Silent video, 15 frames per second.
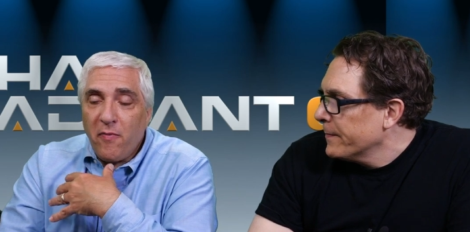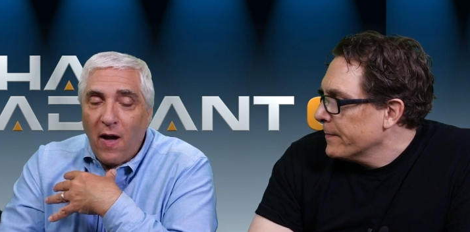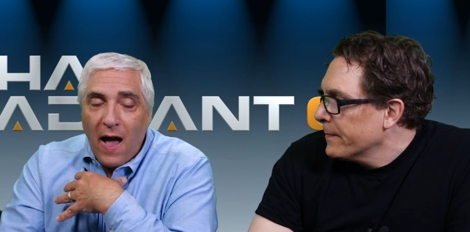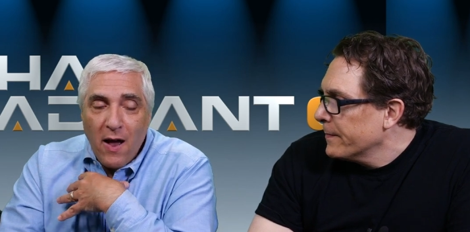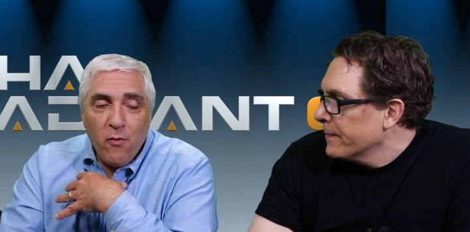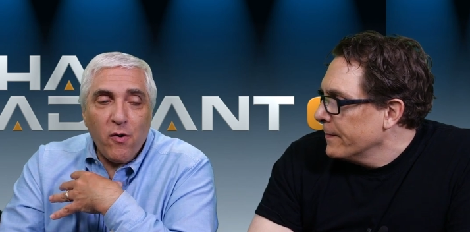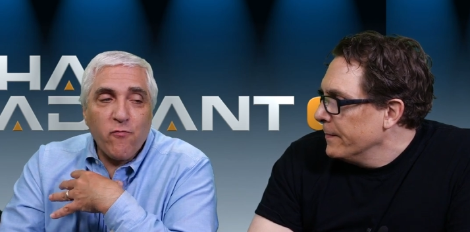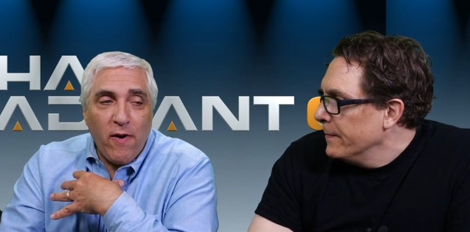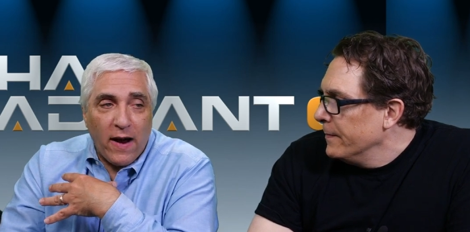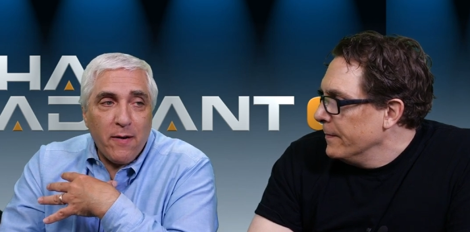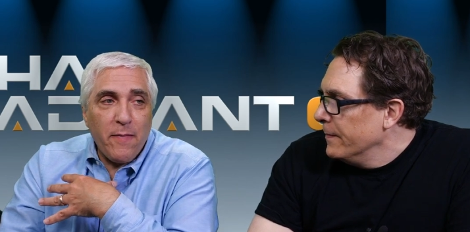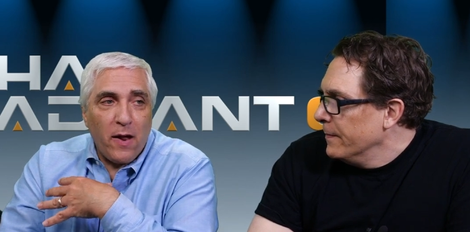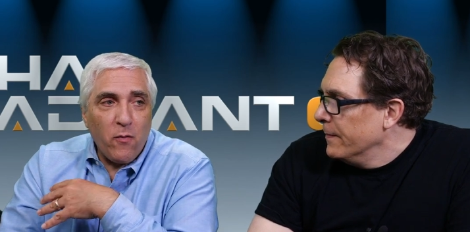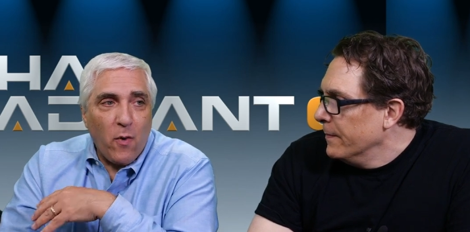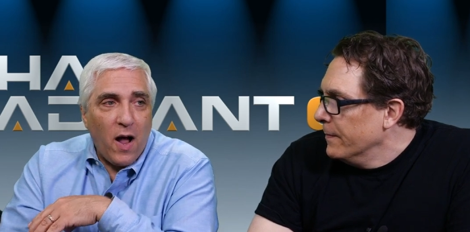Speaker 1: I would
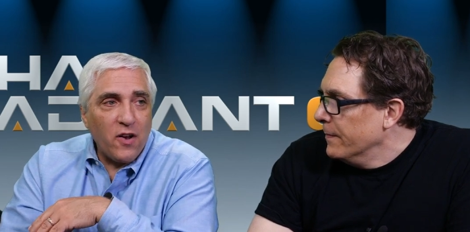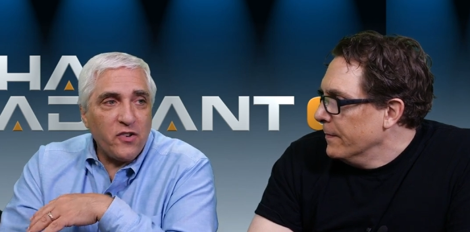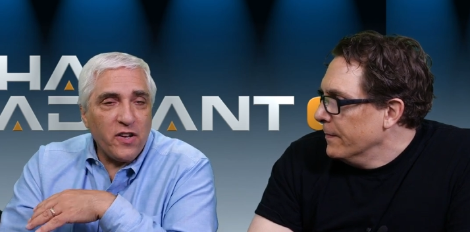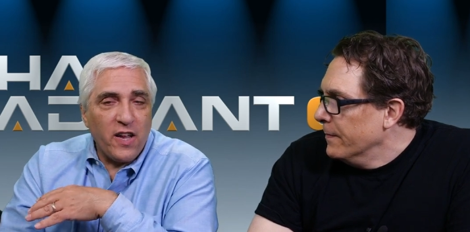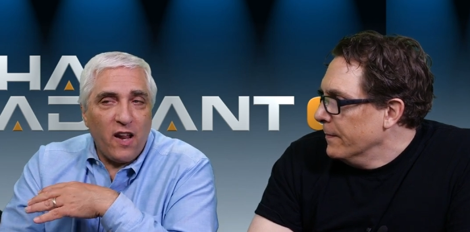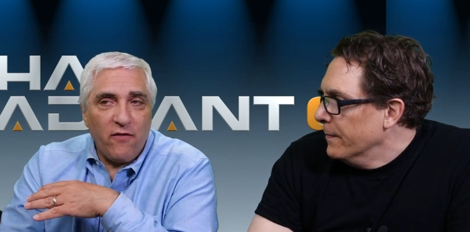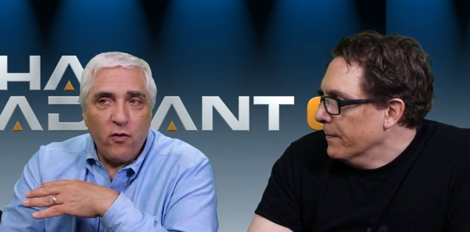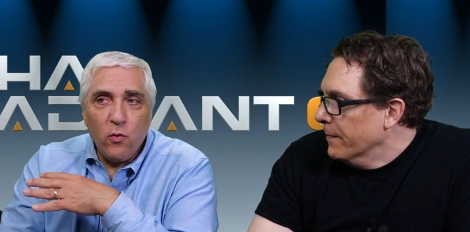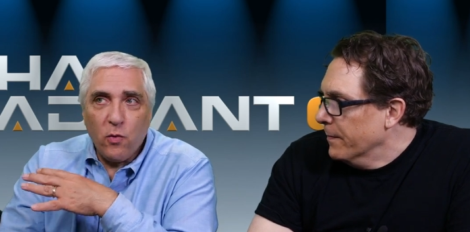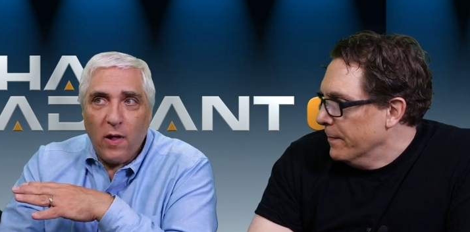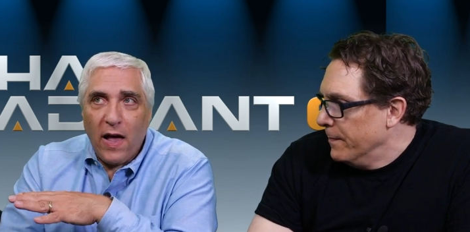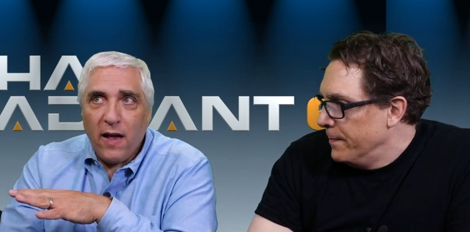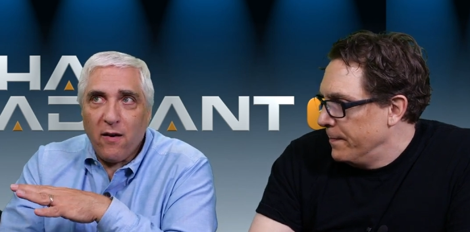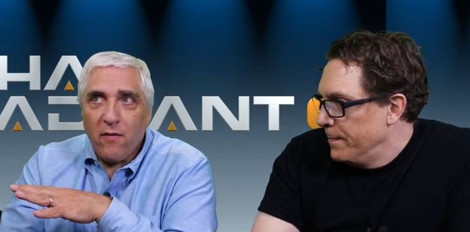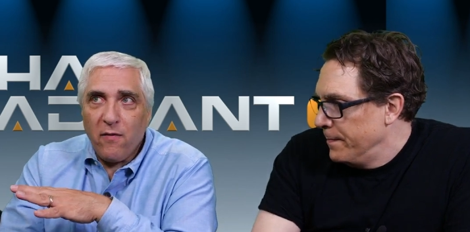recommend watching it if you
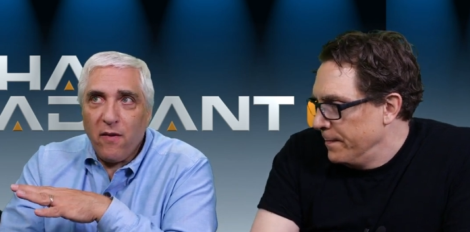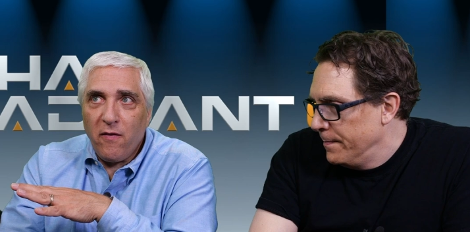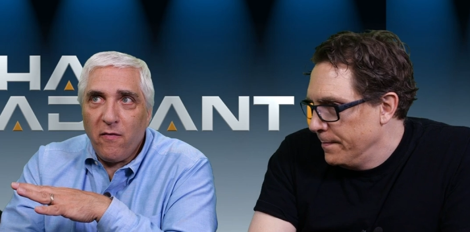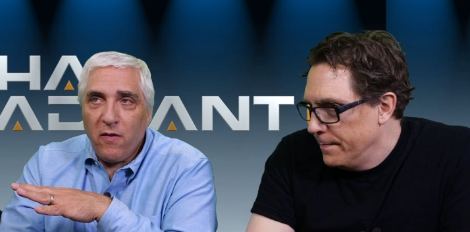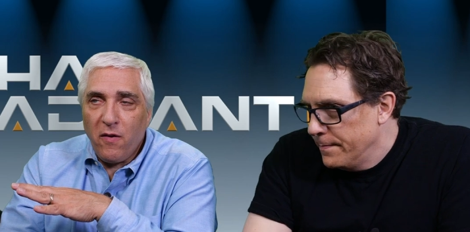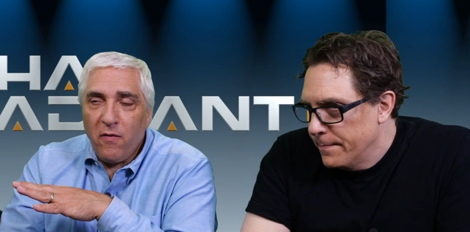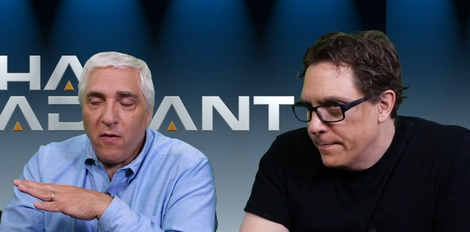like, you